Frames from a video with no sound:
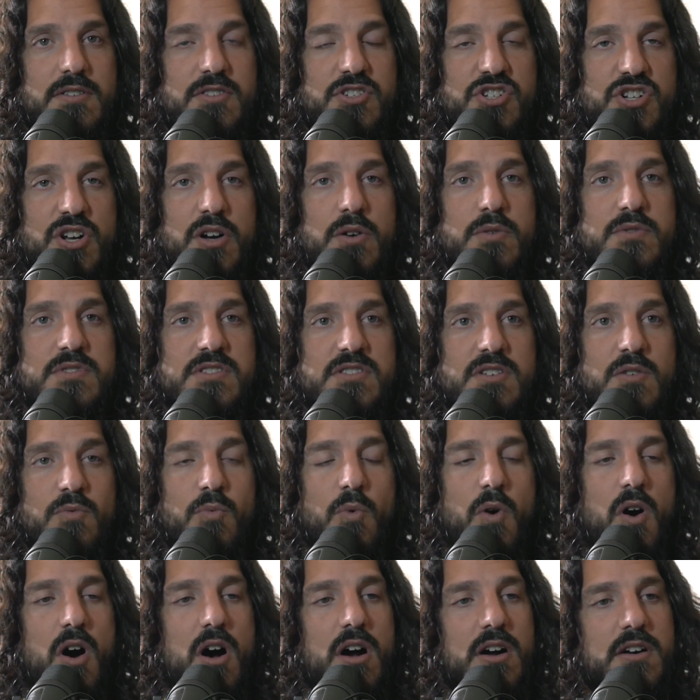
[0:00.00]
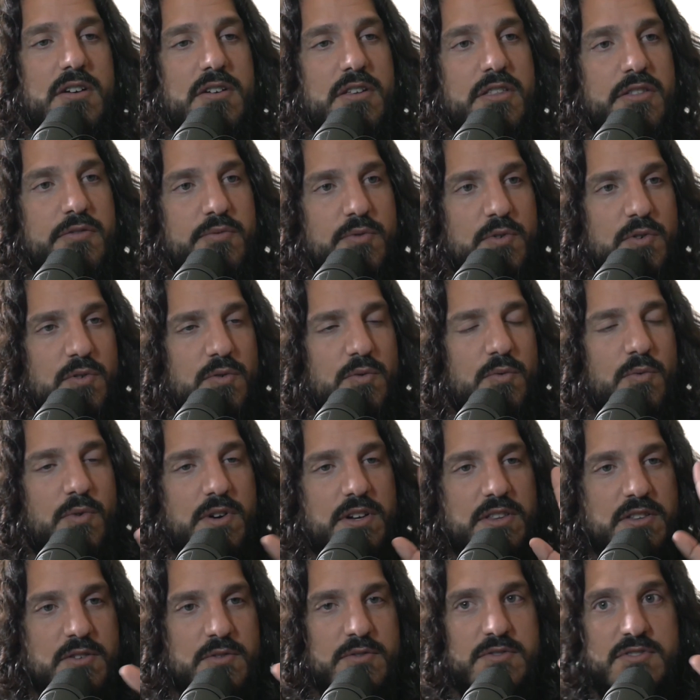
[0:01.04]
chose to walk through
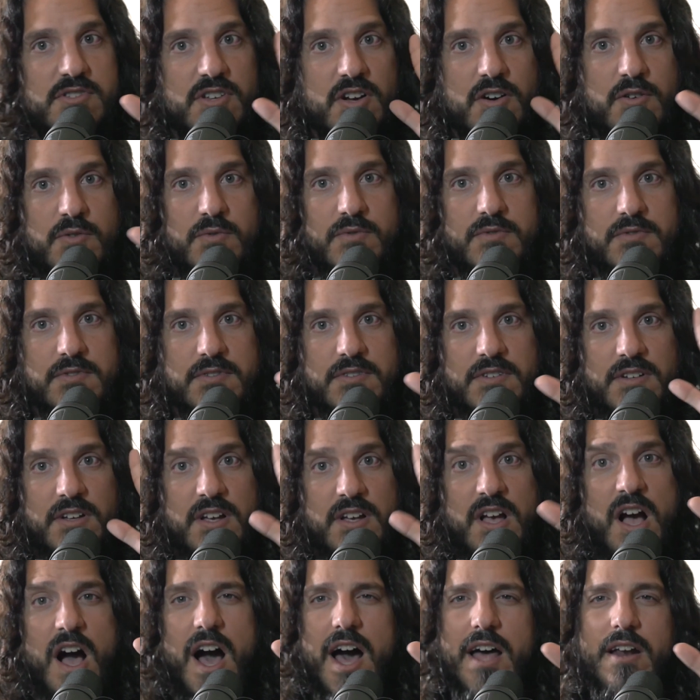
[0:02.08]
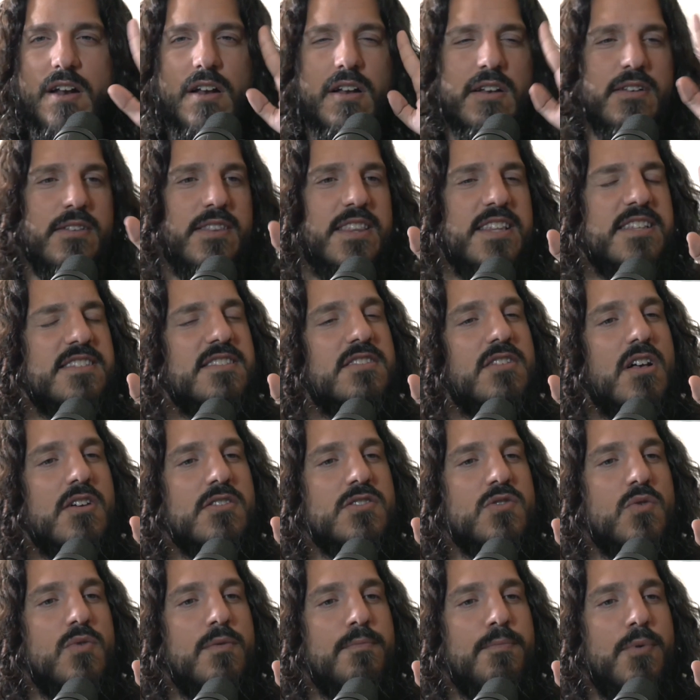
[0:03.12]
one of those this is
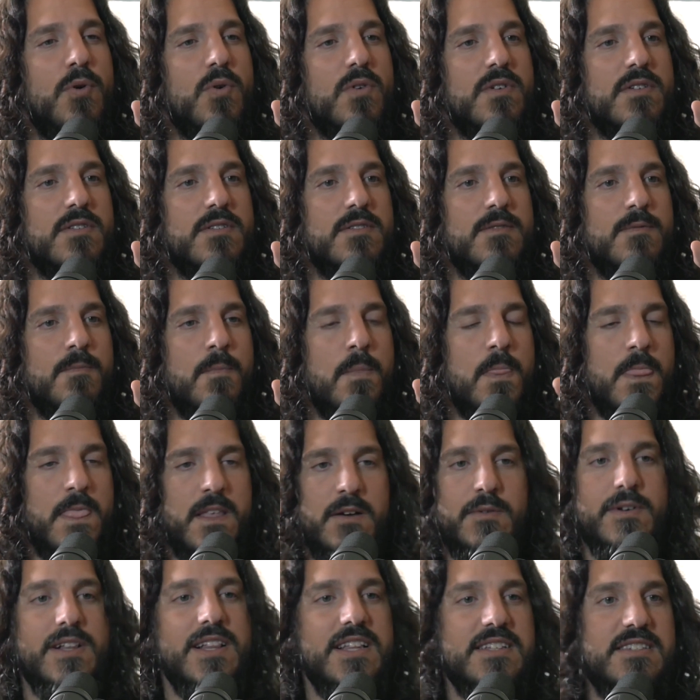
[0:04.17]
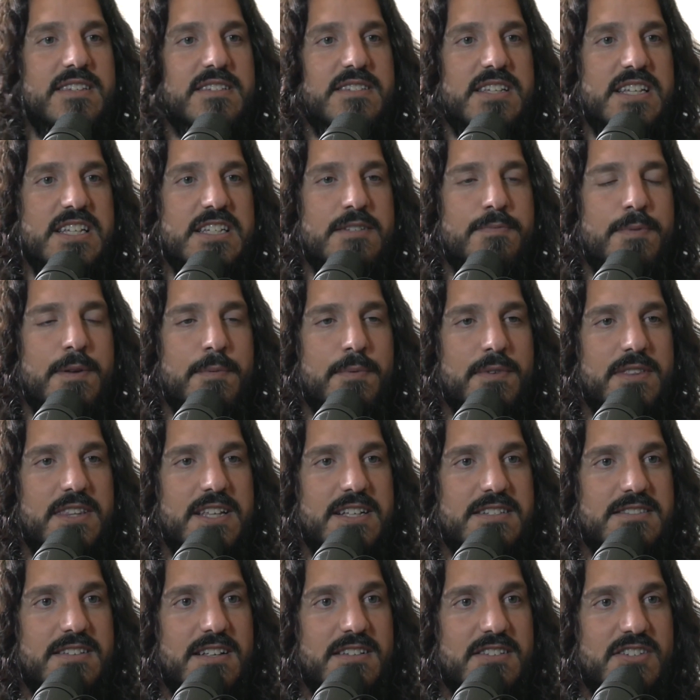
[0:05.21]
also important. We like to teach people
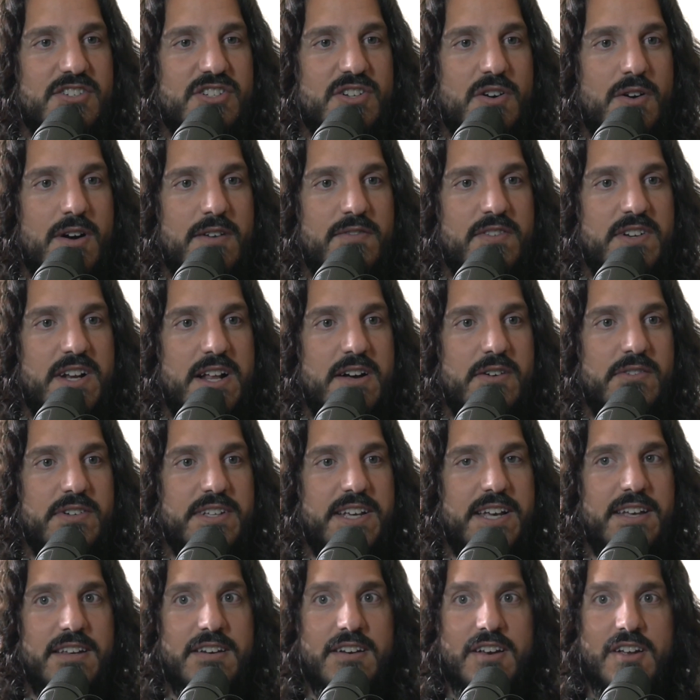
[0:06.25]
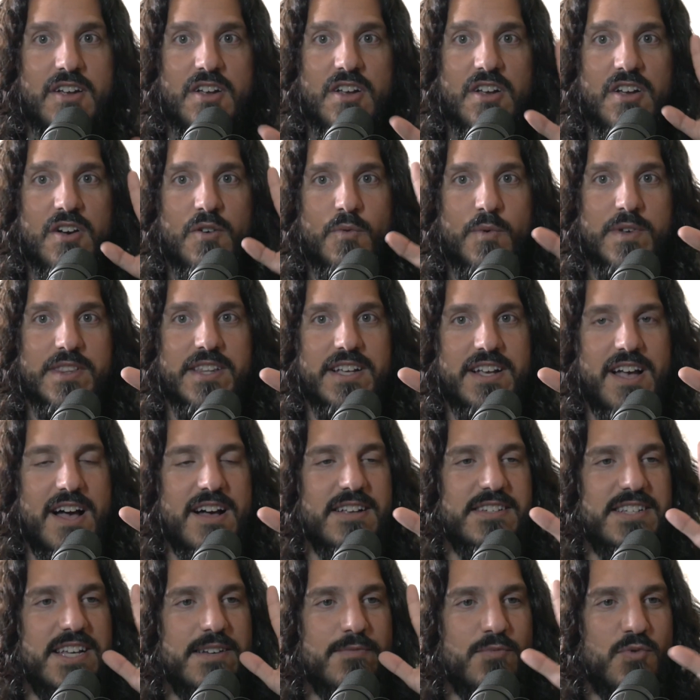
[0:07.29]
things on the show every now and again. Uh-huh. When the
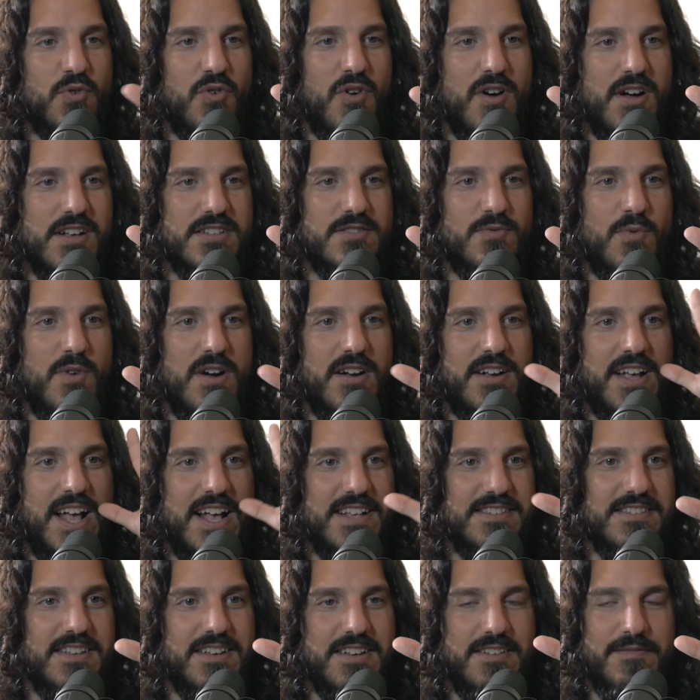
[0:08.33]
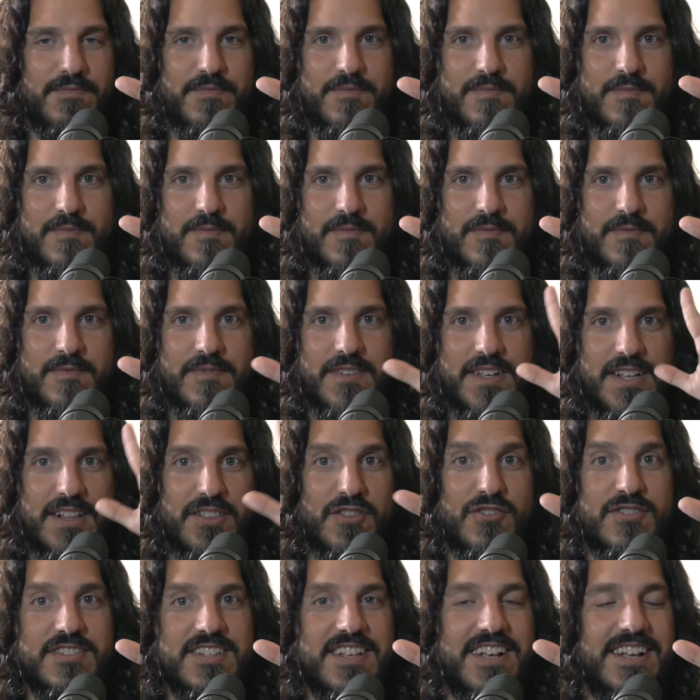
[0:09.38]
goddamn crosswalk has it
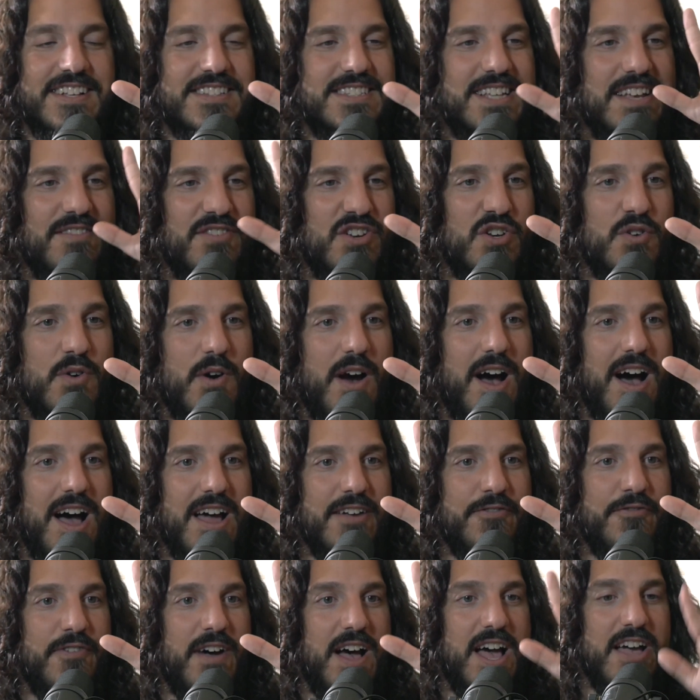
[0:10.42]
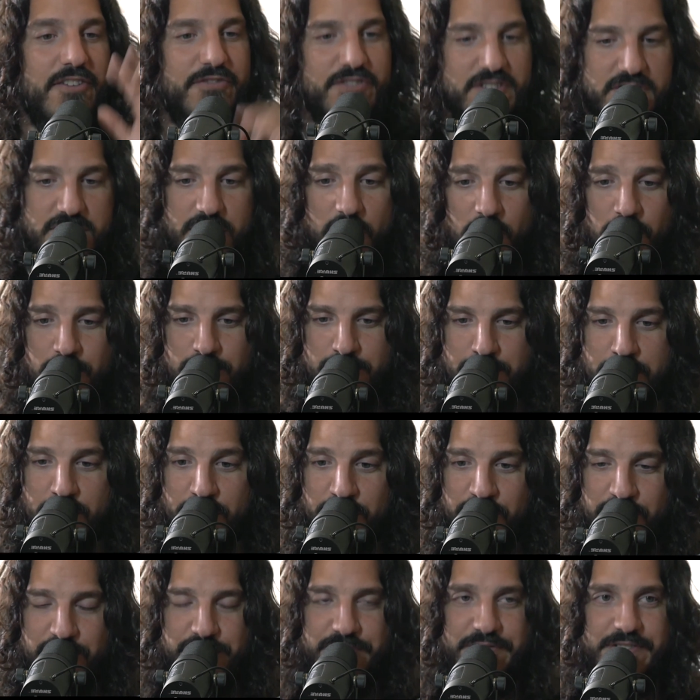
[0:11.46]
looks like it's giving you a high five, don't
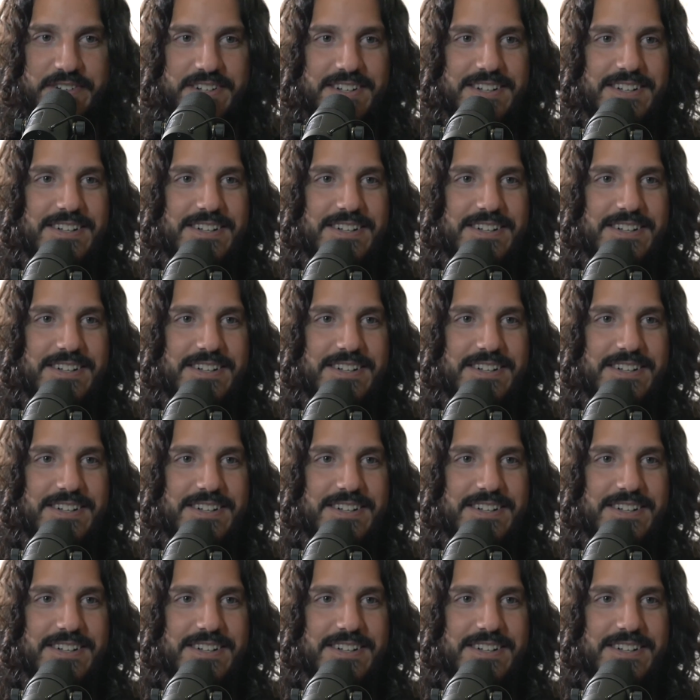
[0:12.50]
move.